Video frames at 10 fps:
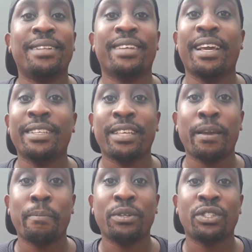the
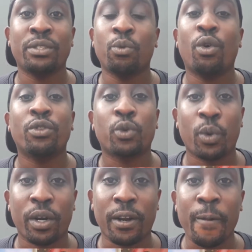ATM machine won't
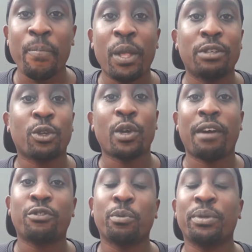work. So you
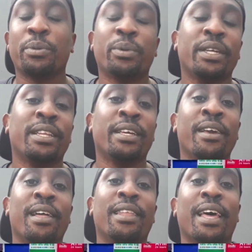have to be really
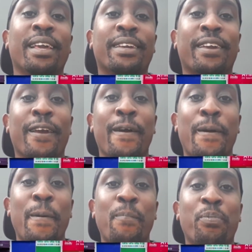like
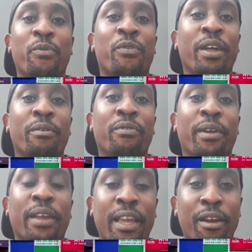very,
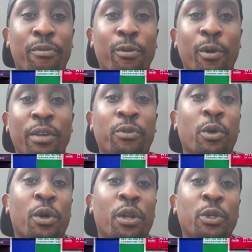very careful if
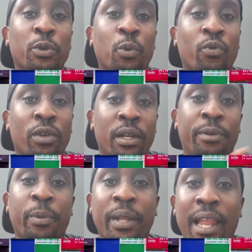you're gonna
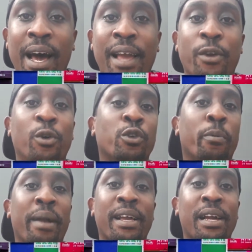rely on your
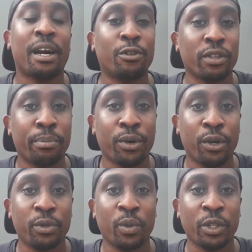bank account
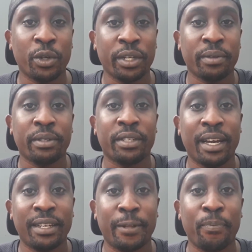abroad when you're here in
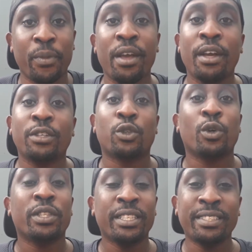Thailand.
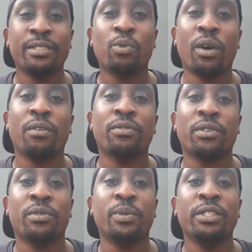So this is one of
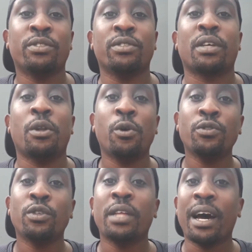the reasons. And
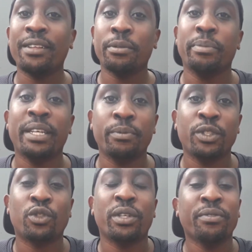also the other main
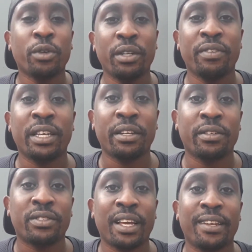reason, if you're living here
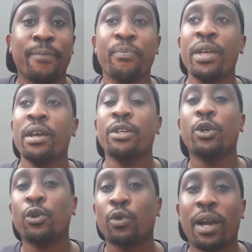in Thailand, you
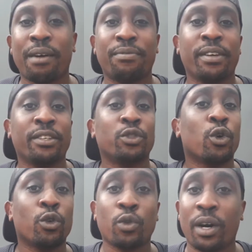go to cafes, you
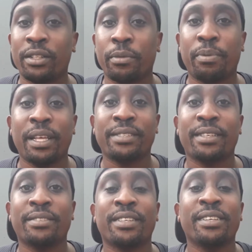go to other
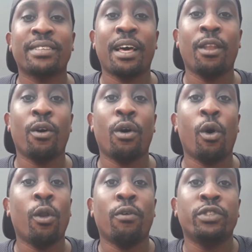places, there's a lot,
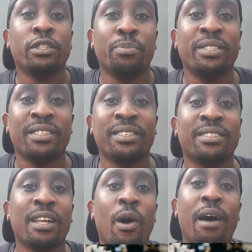all of these
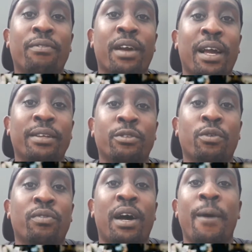businesses now have kind
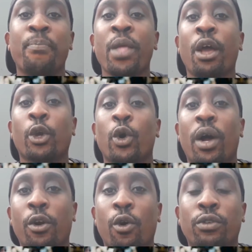of a
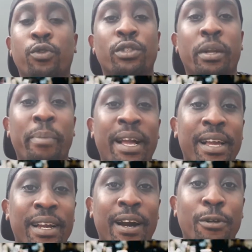QR code for their bank
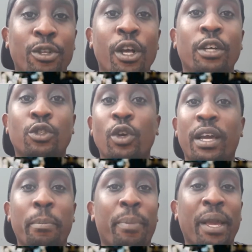account. So you
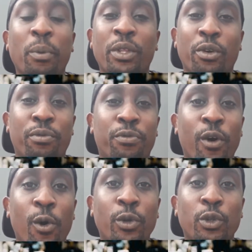can pay with your
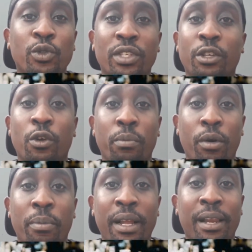phone using your
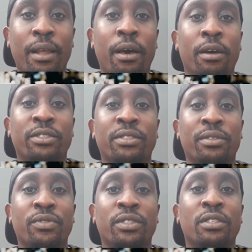mobile
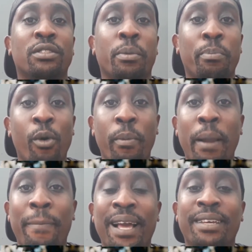services, the mobile
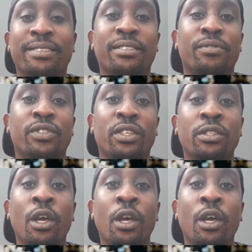banking services,